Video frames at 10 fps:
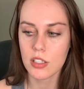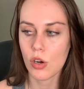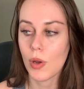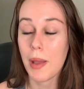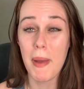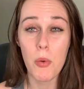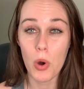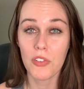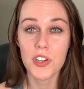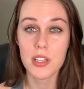So it might
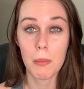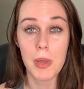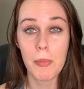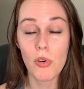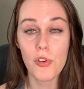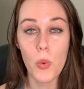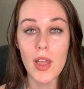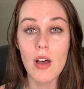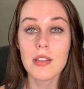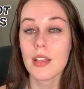work for some people for
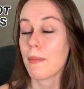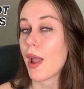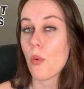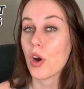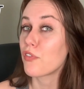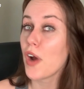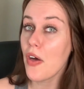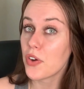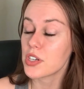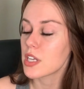weight loss, it might work for
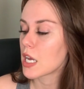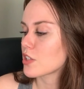others.